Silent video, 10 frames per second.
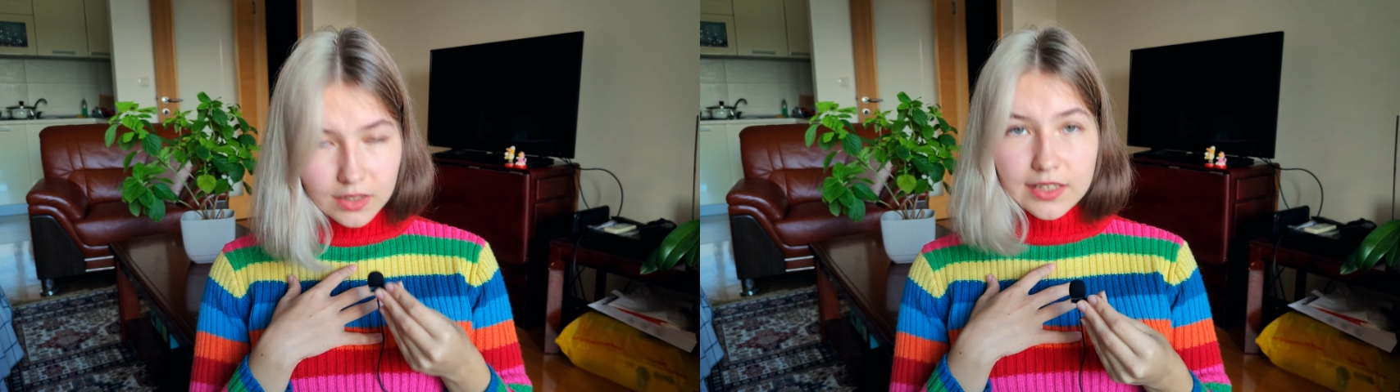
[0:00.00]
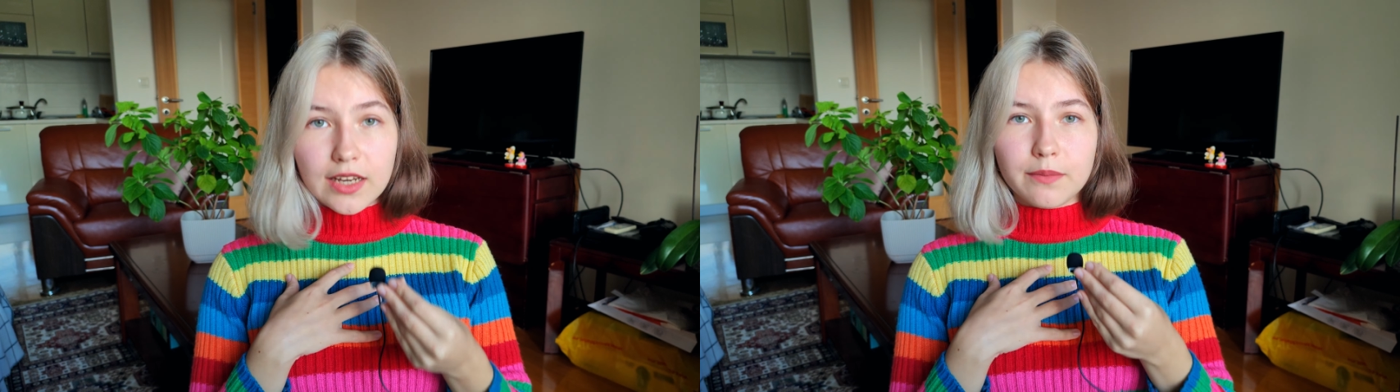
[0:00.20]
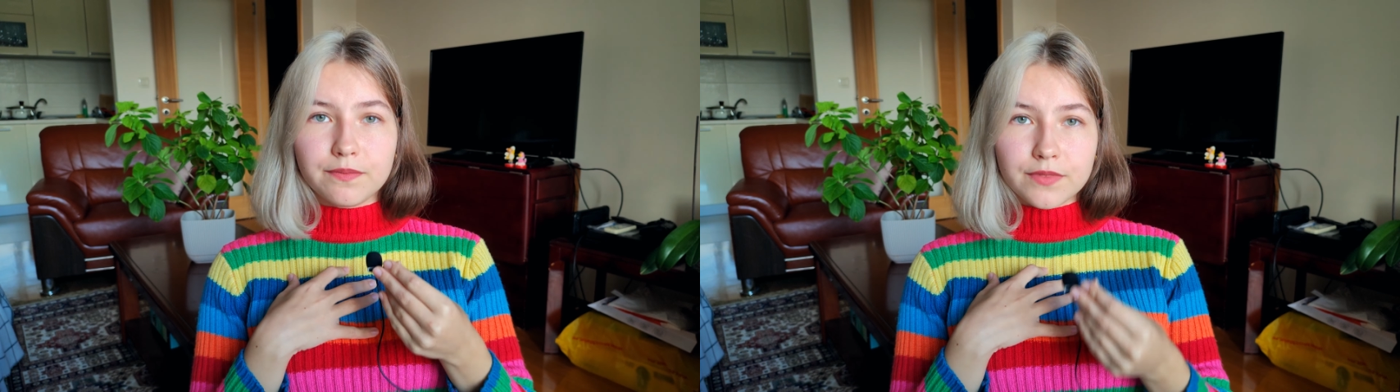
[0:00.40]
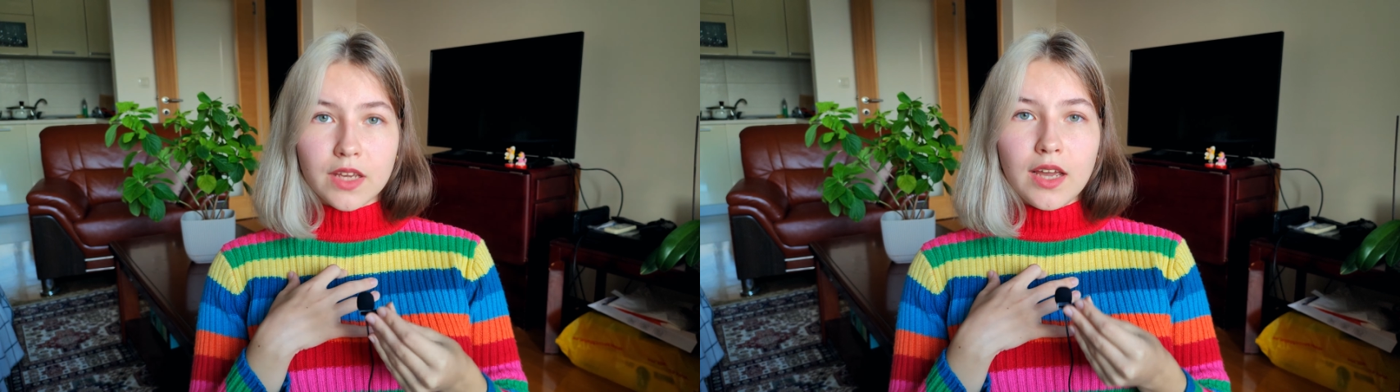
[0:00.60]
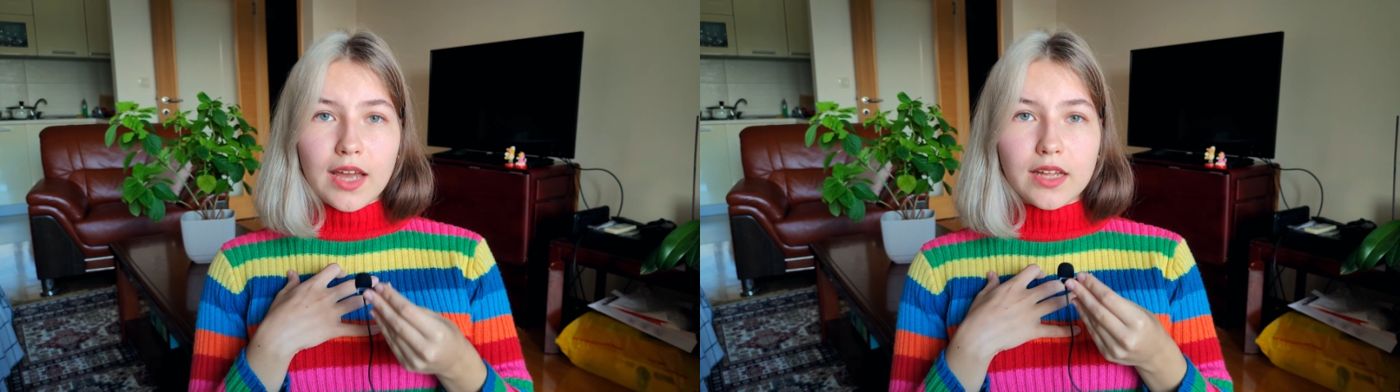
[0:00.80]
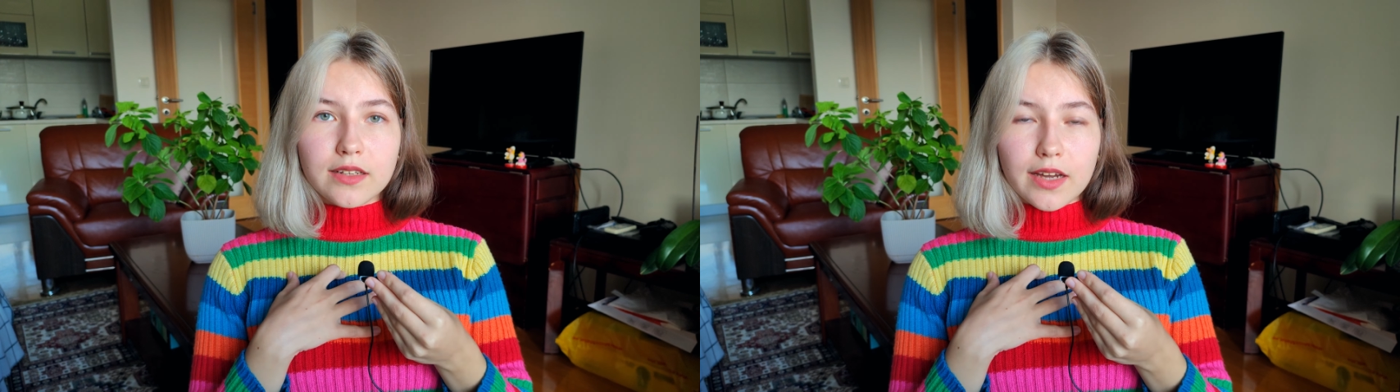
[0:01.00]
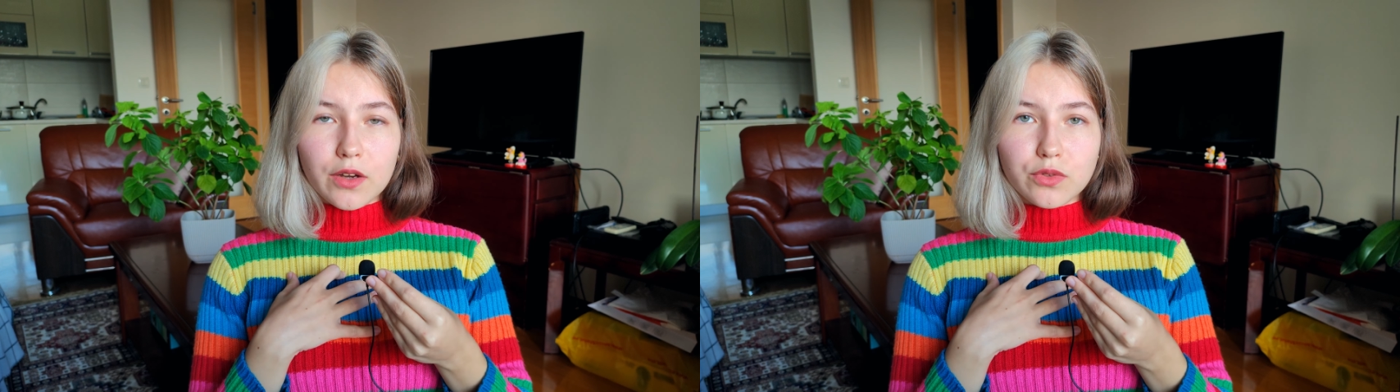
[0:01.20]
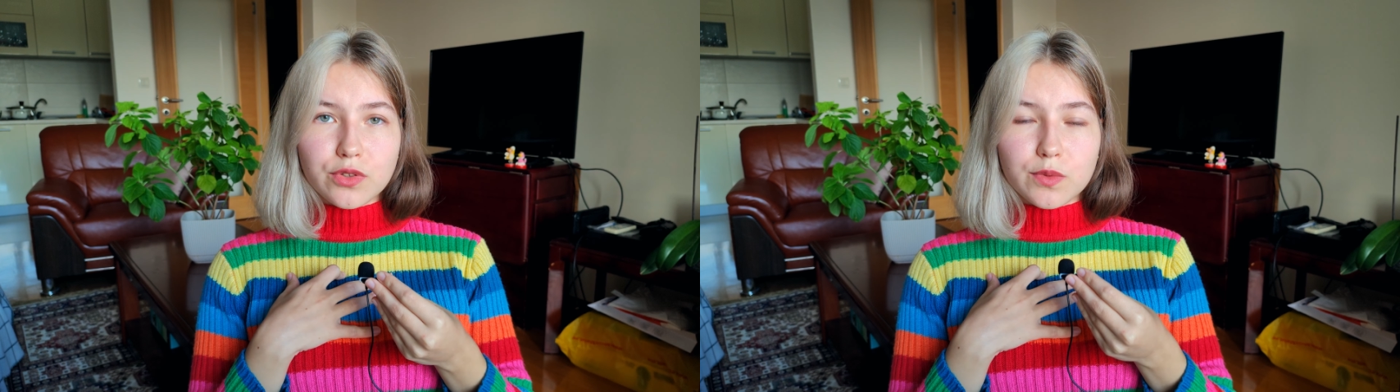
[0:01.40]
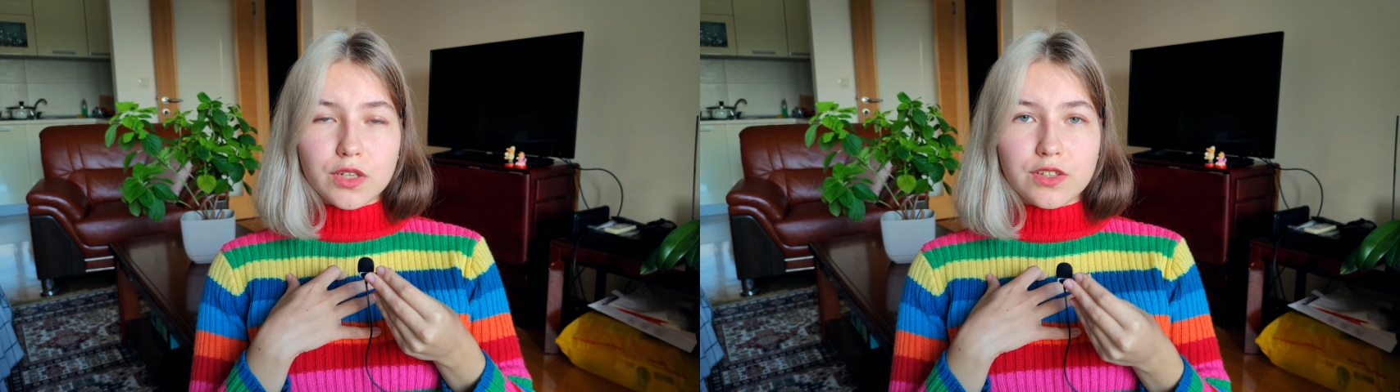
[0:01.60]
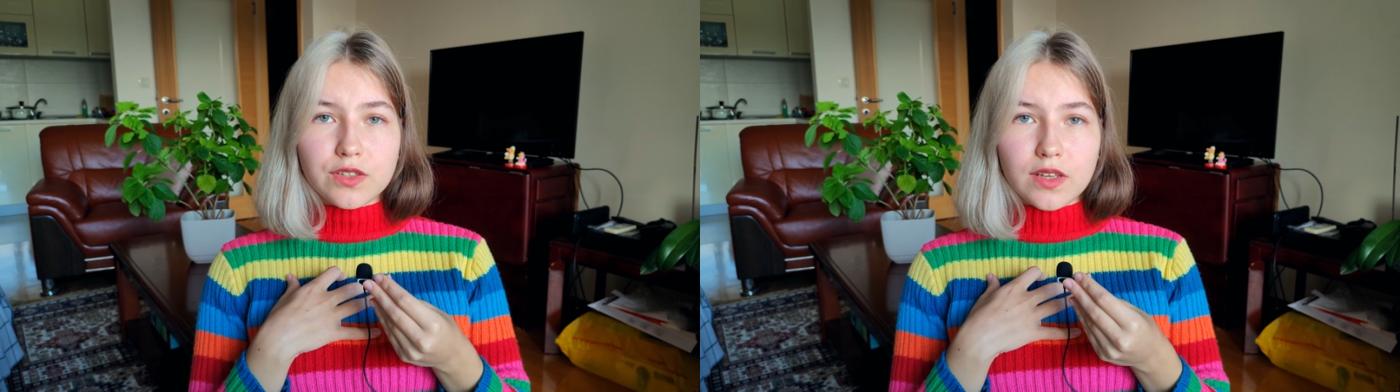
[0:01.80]
Yeah, and I also
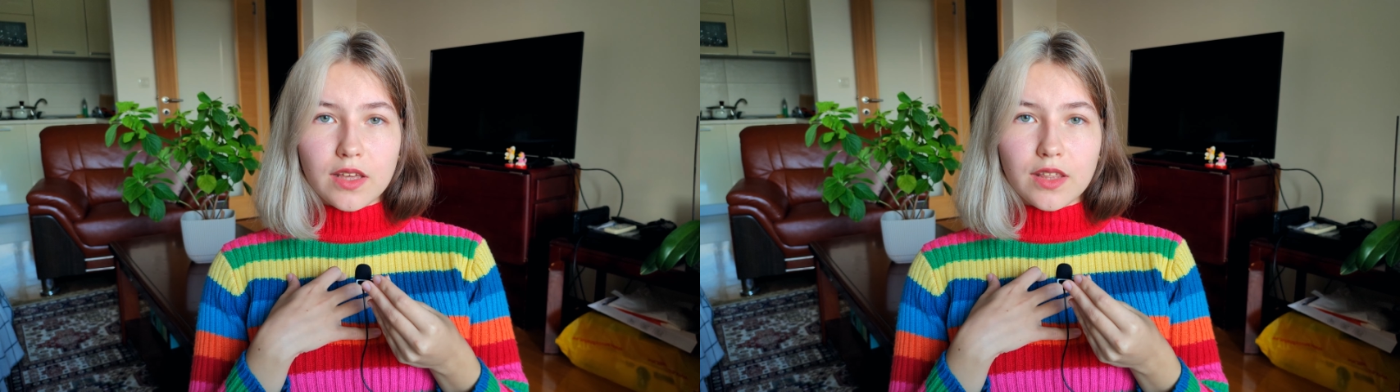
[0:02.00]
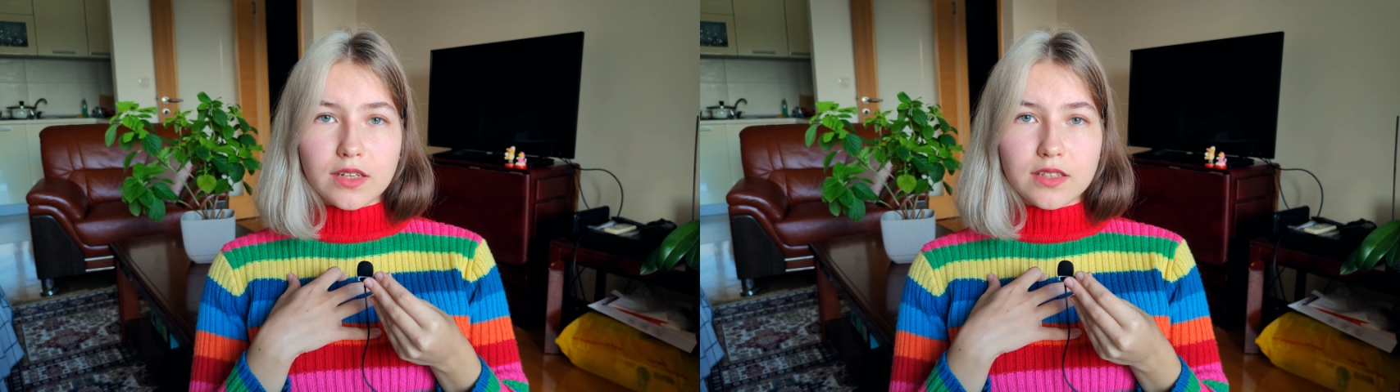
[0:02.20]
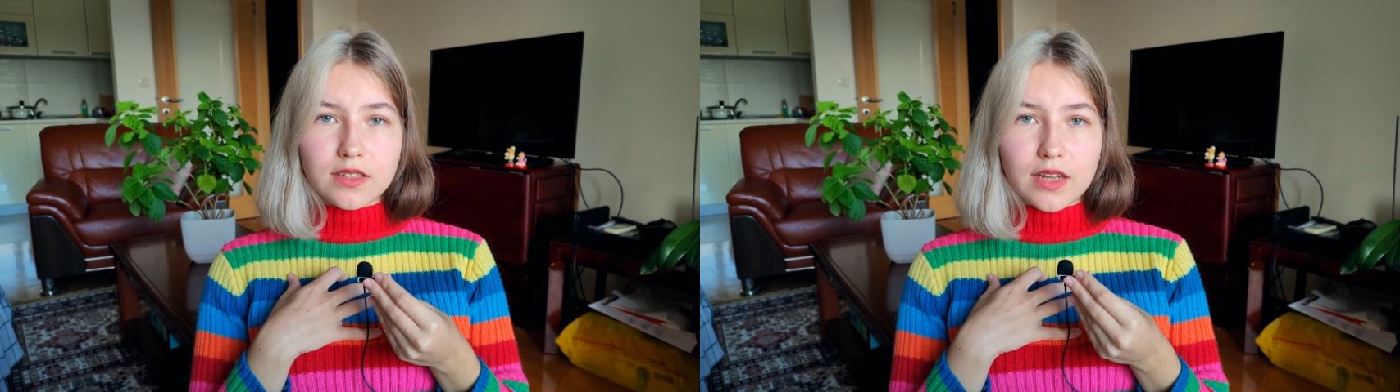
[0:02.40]
wanted to say that